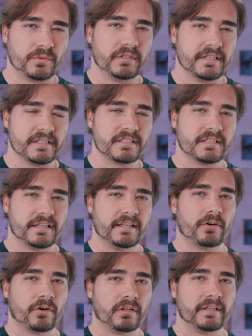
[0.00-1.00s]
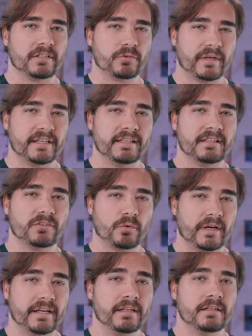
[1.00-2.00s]
released in early
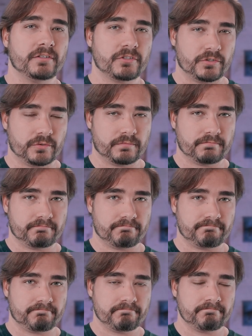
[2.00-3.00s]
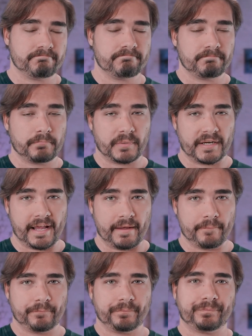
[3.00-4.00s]
2022. But hey,
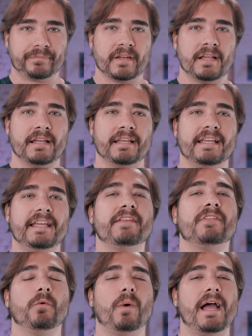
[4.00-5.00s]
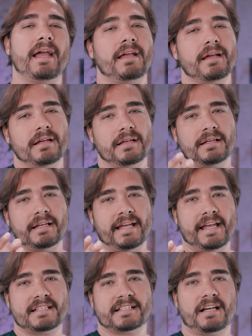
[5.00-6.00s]
either way,
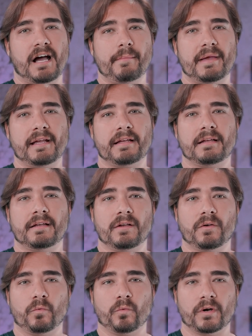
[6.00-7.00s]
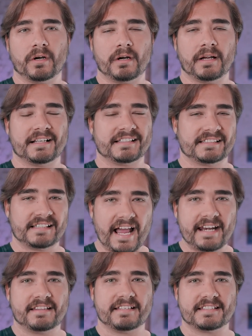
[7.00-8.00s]
it's coming. We're
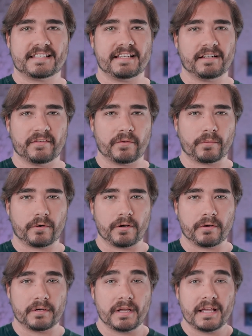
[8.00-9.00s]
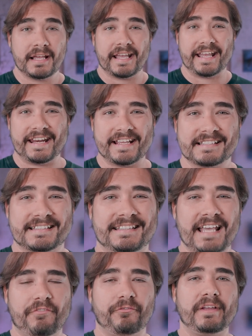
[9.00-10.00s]
excited to see it on the road. It is
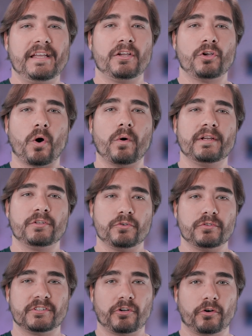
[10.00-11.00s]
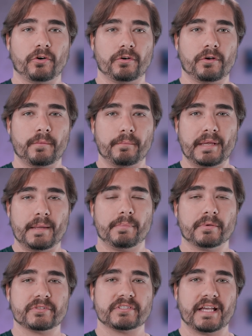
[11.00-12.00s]
definitely going to turn
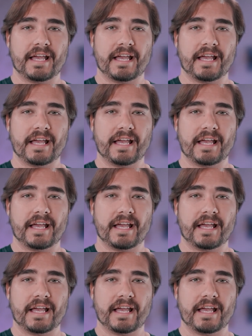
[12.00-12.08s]
people's